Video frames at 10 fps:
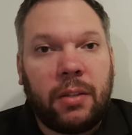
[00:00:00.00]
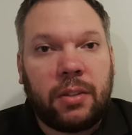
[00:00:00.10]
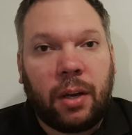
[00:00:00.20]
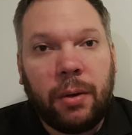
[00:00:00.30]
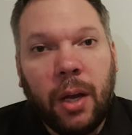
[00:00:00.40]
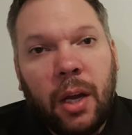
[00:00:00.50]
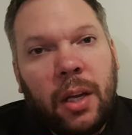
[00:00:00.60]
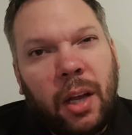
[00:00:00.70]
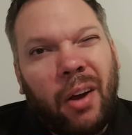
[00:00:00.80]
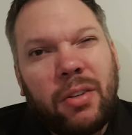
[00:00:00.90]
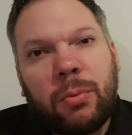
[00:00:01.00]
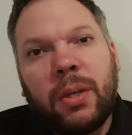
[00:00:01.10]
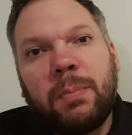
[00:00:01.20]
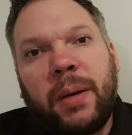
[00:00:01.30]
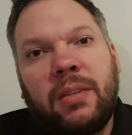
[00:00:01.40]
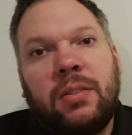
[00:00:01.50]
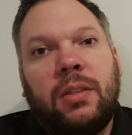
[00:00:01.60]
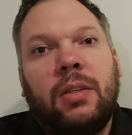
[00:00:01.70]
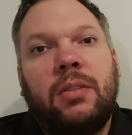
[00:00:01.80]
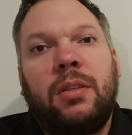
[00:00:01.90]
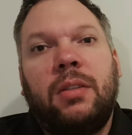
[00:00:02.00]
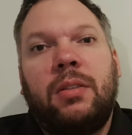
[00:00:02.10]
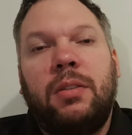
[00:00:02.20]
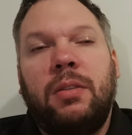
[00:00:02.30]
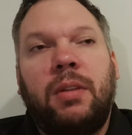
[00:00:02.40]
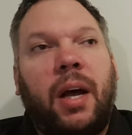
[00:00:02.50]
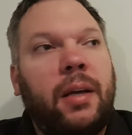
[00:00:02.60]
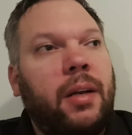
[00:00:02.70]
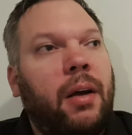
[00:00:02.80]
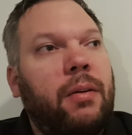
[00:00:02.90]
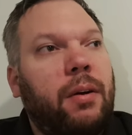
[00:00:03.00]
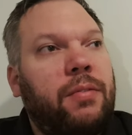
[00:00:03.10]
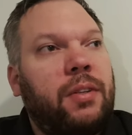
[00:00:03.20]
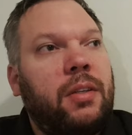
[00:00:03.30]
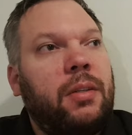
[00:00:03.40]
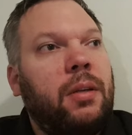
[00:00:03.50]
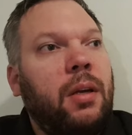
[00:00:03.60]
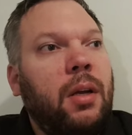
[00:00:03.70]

So, you know, it's always best to do that. You know, I've seen